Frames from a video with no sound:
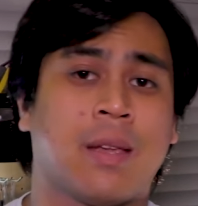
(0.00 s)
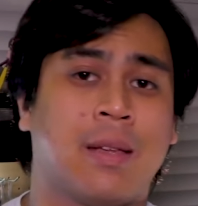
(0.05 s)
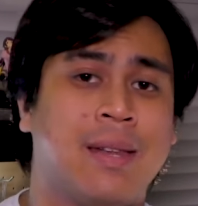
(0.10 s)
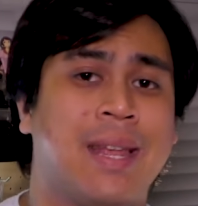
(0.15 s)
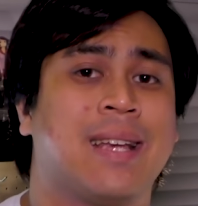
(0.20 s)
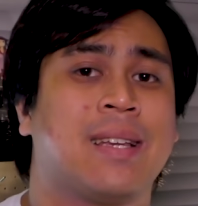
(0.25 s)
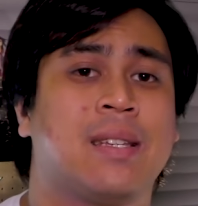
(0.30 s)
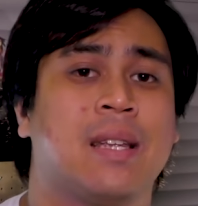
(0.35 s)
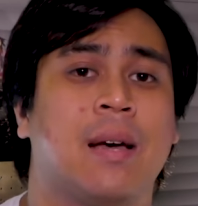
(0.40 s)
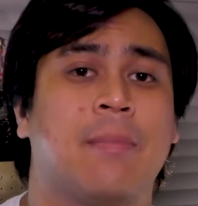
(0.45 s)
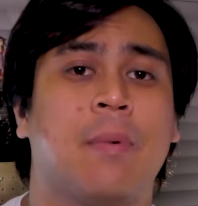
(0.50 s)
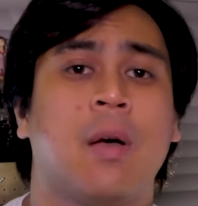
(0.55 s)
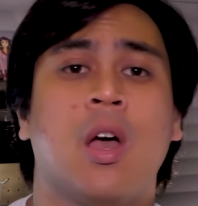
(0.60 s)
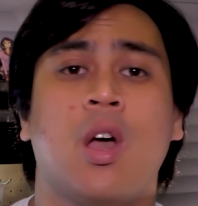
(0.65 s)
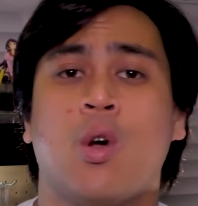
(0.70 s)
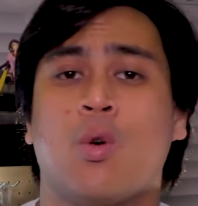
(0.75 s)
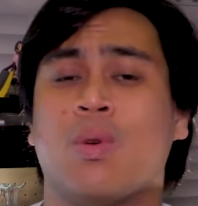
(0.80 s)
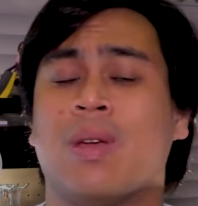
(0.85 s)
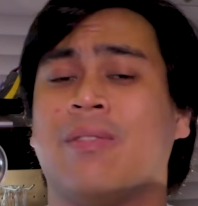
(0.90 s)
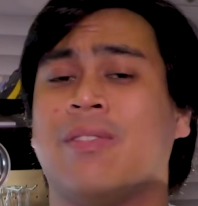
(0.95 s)
Next up,
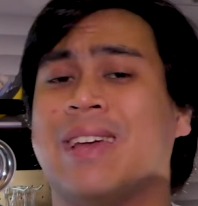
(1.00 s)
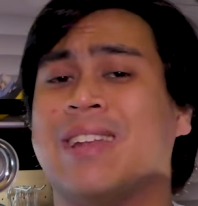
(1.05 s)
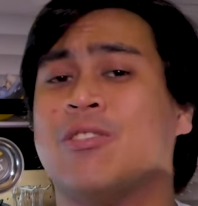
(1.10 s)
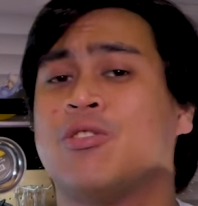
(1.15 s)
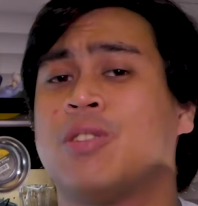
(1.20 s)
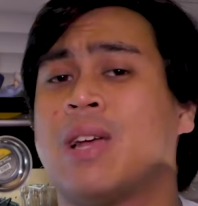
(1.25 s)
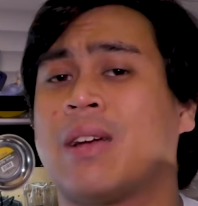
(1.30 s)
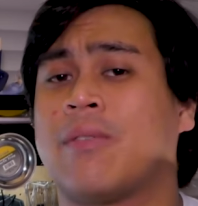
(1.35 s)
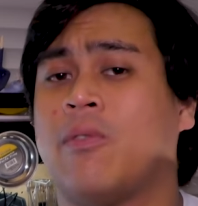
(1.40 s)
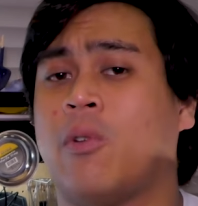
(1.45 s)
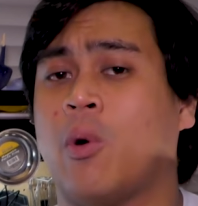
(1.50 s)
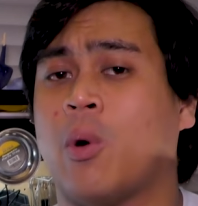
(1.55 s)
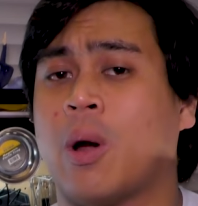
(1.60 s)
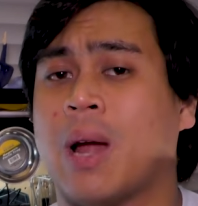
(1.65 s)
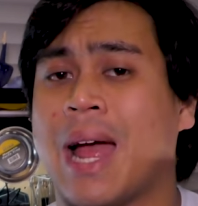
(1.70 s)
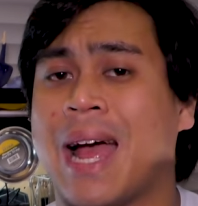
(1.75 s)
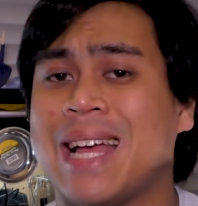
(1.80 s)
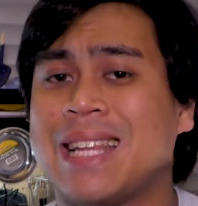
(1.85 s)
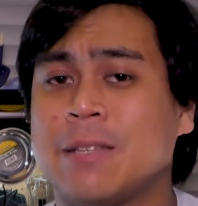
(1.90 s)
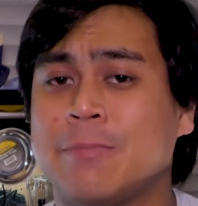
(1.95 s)
we have the index check
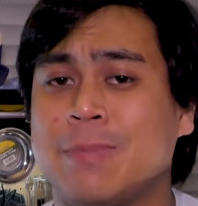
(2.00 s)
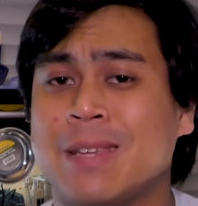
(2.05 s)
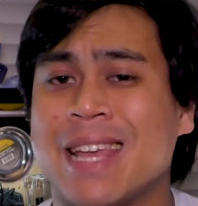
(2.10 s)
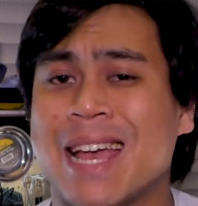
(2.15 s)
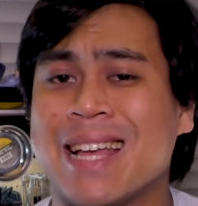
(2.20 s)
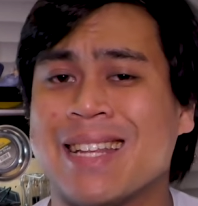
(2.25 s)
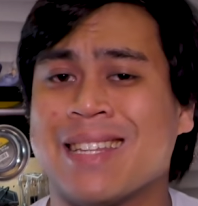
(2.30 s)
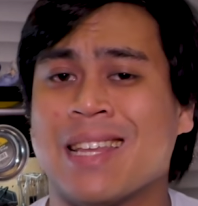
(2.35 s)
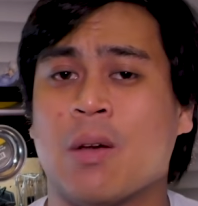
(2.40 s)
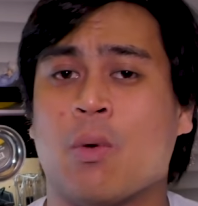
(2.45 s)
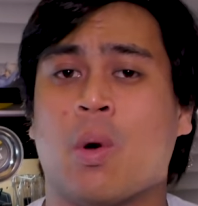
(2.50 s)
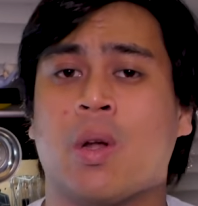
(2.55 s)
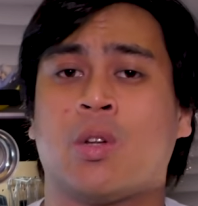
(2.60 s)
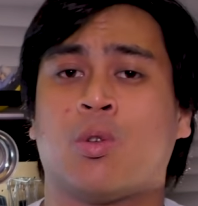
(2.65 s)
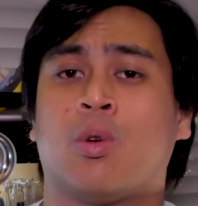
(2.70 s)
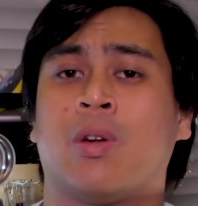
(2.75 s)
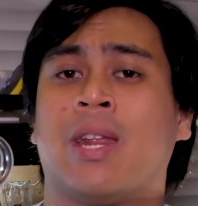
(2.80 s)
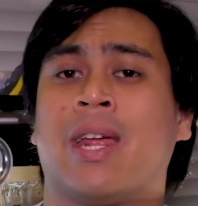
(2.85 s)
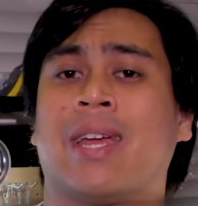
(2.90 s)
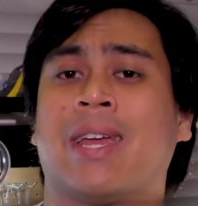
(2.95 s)
for S P S A one
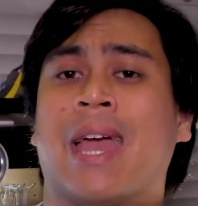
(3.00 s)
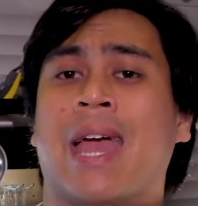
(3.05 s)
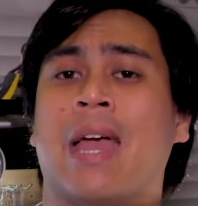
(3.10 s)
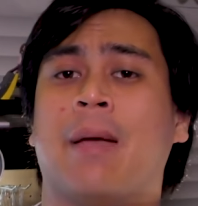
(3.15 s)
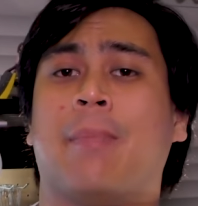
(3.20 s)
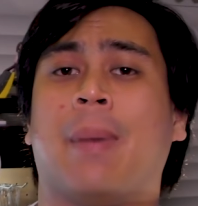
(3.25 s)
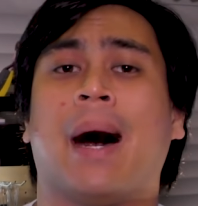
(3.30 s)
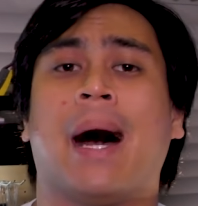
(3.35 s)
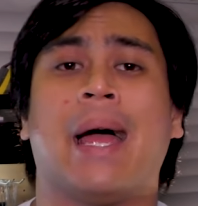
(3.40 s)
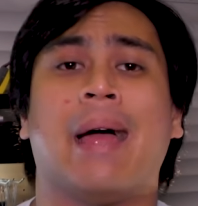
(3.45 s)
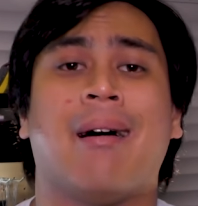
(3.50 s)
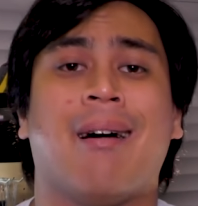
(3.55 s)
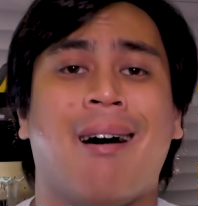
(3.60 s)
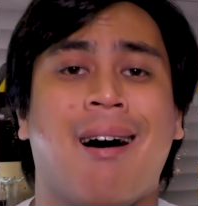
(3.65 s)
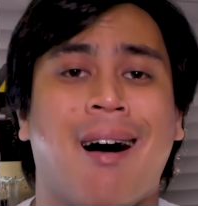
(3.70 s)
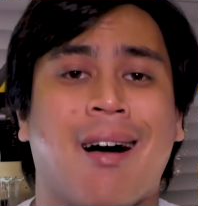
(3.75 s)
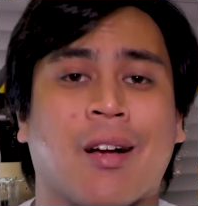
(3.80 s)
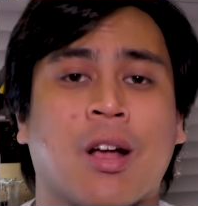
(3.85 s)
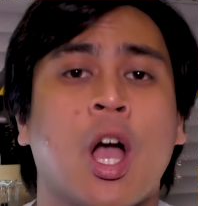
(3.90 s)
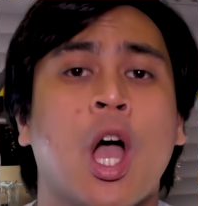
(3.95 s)
twenty-eight K by
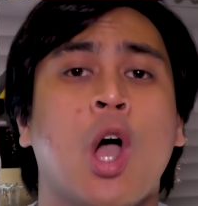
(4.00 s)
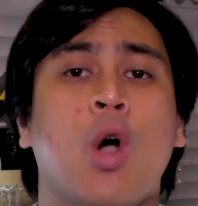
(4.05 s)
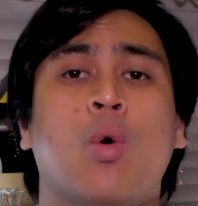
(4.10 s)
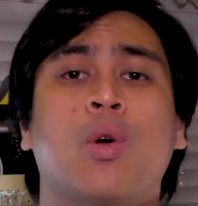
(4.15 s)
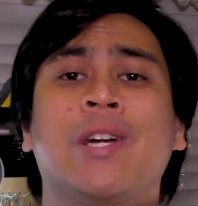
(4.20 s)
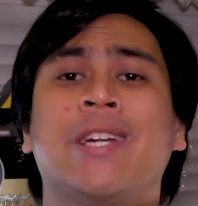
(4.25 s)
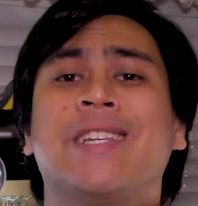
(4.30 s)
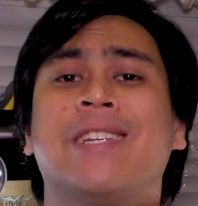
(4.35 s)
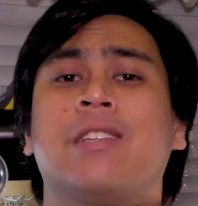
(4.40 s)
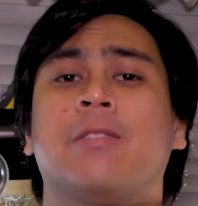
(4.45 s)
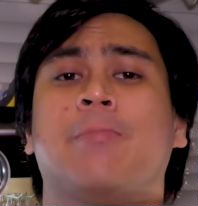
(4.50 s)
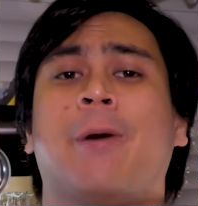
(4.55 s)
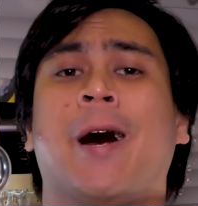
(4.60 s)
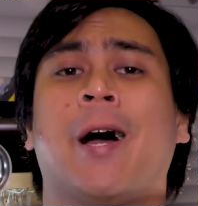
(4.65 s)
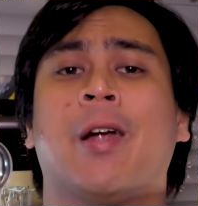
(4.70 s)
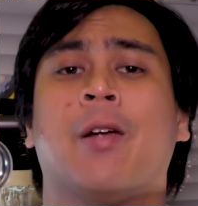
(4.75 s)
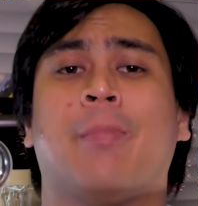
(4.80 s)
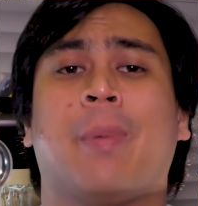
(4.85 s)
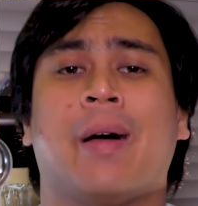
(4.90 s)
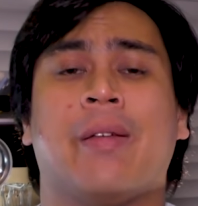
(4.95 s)
Hawk, which is
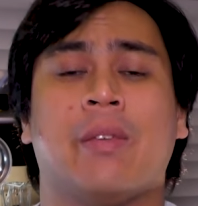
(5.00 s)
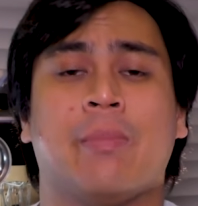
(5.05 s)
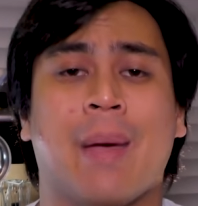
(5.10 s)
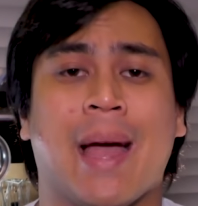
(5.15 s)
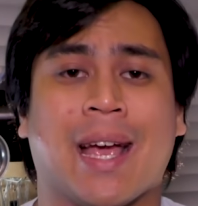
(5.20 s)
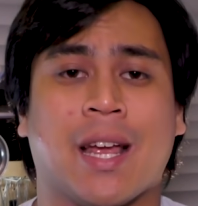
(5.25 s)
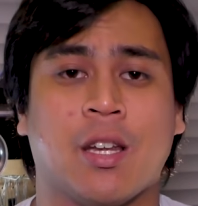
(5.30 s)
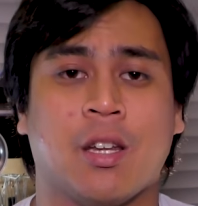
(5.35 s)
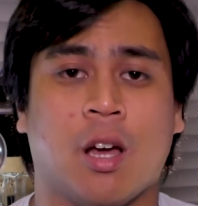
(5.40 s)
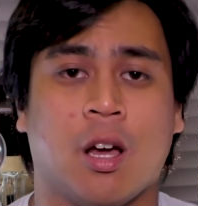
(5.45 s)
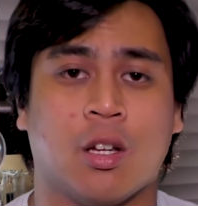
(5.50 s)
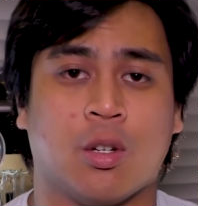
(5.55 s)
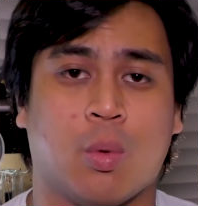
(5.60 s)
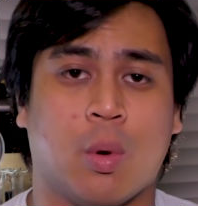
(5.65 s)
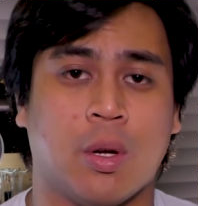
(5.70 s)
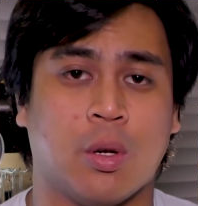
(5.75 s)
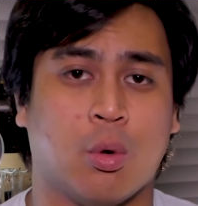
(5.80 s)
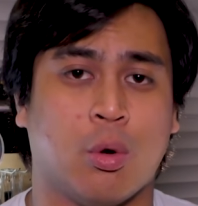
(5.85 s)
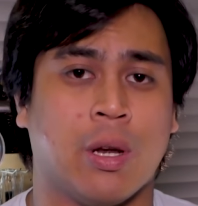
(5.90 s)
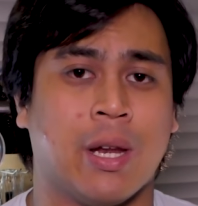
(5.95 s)
inspired by the Macintosh
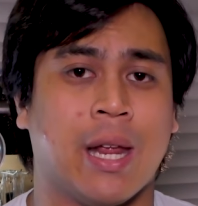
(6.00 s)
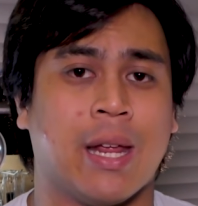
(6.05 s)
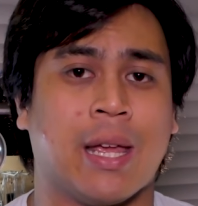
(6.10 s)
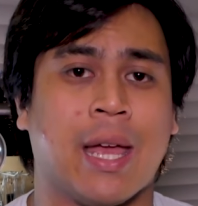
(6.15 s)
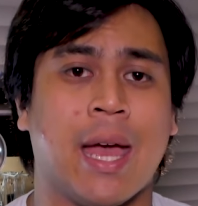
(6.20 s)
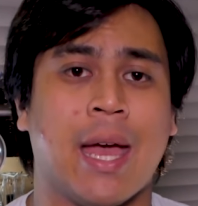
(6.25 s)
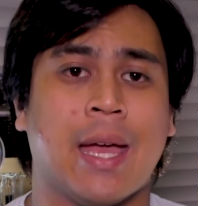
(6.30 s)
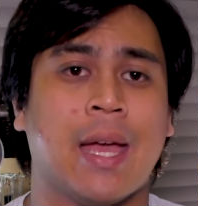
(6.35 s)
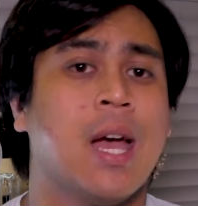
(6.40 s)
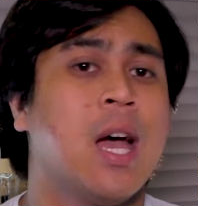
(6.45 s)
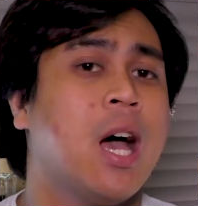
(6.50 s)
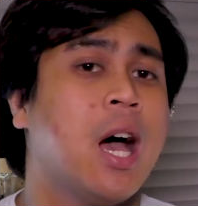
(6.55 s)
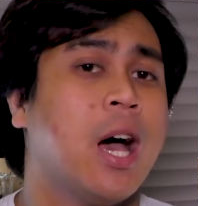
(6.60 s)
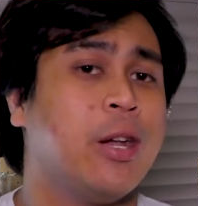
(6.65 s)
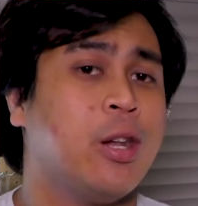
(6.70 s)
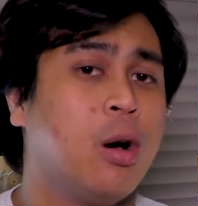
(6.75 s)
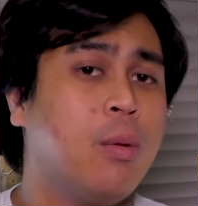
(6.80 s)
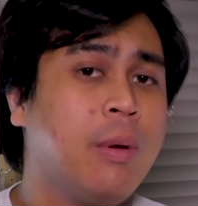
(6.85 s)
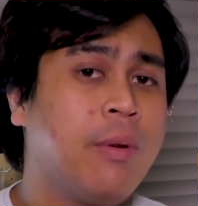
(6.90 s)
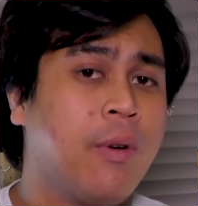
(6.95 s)
one twenty-eight K,
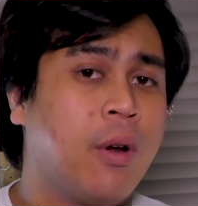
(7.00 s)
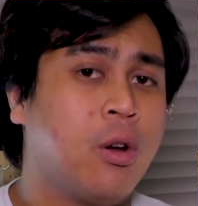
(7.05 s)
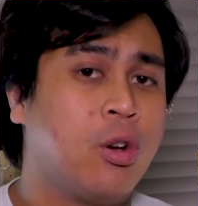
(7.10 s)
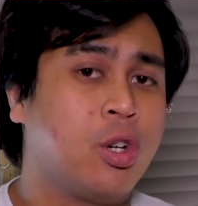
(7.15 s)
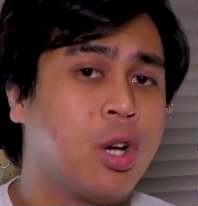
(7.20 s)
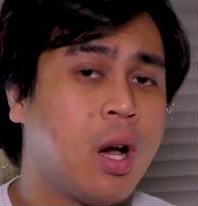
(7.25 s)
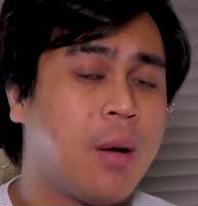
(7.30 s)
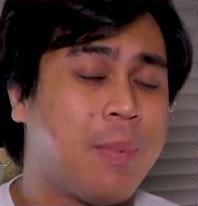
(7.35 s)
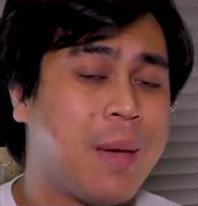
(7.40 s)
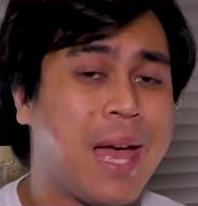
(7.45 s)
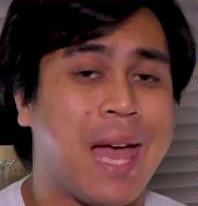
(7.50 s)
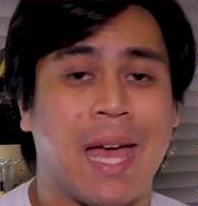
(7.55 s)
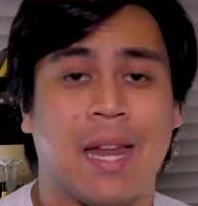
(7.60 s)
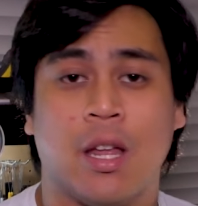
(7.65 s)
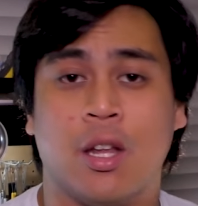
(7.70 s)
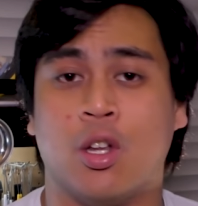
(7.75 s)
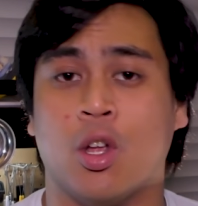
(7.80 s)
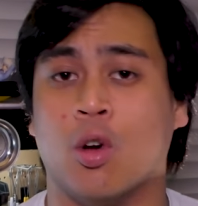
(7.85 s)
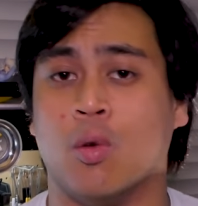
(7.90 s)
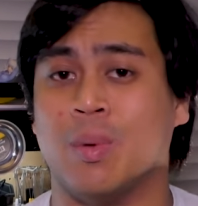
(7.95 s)
Adobe Photoshop, and
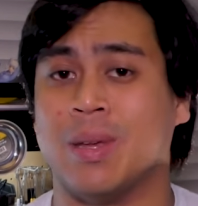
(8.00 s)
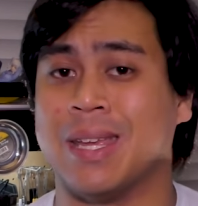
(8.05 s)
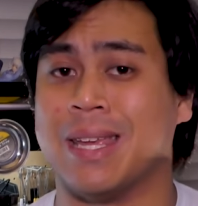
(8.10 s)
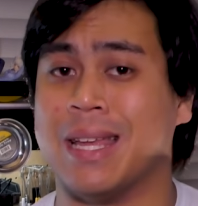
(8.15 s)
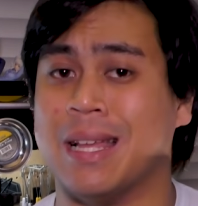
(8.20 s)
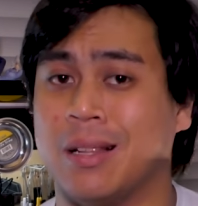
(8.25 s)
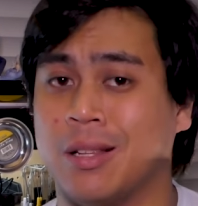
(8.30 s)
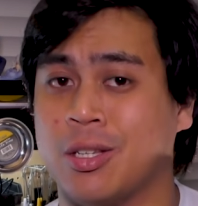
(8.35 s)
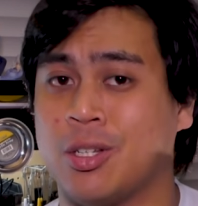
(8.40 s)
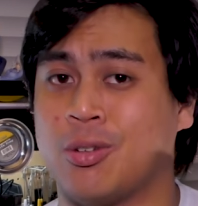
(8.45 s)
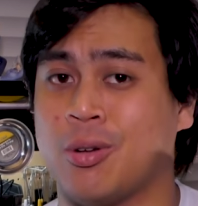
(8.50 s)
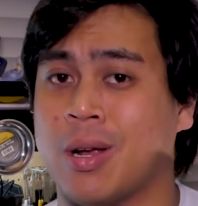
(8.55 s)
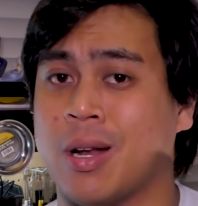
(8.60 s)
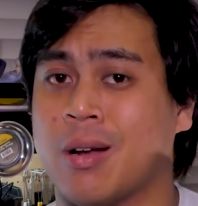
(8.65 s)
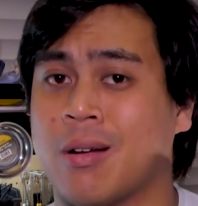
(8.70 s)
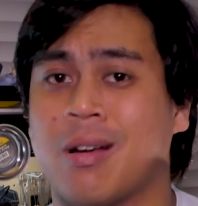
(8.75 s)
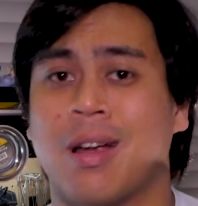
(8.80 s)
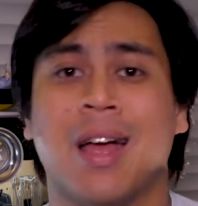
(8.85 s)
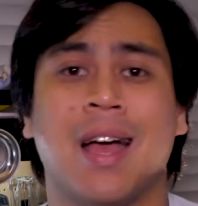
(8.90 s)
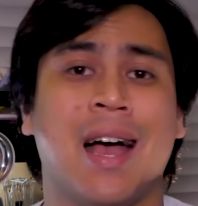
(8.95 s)
Adobe
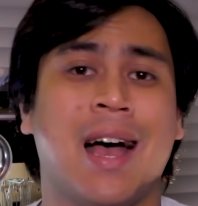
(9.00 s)
Illustrator.